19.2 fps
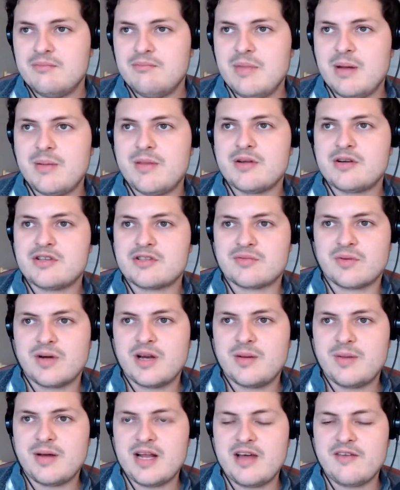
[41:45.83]
Maybe they're just right
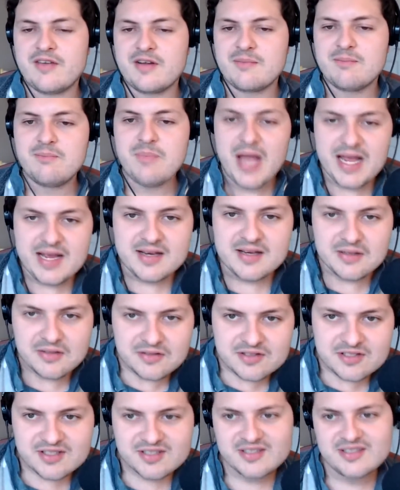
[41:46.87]
about having
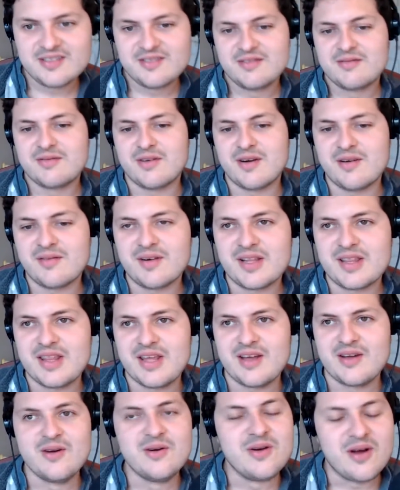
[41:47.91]
patents for
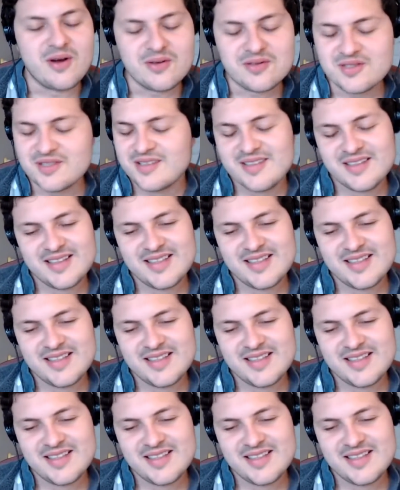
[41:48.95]
everything. Who knows?